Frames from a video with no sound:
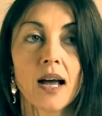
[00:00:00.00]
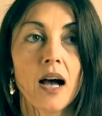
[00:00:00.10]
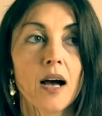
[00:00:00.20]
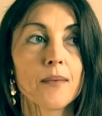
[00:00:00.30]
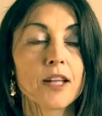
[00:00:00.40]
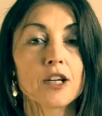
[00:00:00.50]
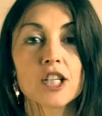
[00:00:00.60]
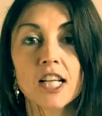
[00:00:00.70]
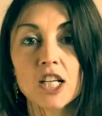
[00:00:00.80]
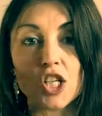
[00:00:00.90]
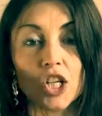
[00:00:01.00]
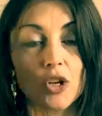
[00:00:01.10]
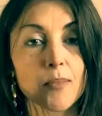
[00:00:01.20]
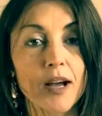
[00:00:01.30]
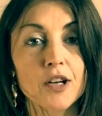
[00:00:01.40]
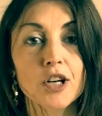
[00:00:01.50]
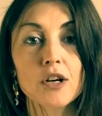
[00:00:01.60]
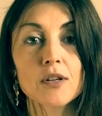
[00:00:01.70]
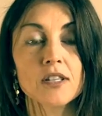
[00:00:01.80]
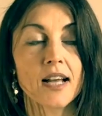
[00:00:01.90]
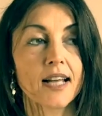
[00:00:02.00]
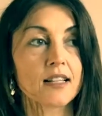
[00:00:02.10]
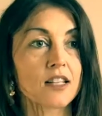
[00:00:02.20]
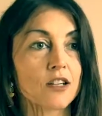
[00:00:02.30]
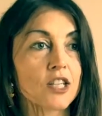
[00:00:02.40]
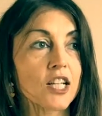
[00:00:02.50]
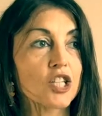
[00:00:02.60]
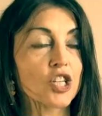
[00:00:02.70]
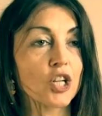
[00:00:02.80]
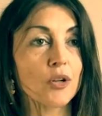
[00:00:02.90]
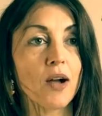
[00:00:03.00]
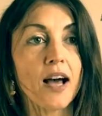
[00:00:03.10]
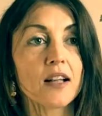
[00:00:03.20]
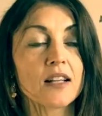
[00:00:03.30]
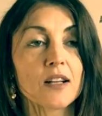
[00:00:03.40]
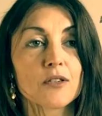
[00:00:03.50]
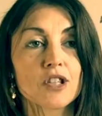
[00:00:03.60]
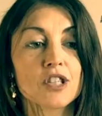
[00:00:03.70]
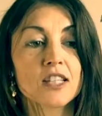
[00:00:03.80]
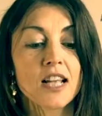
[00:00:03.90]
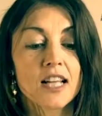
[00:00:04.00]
that are teaching you about neuroscience, that are teaching you how to, you know, just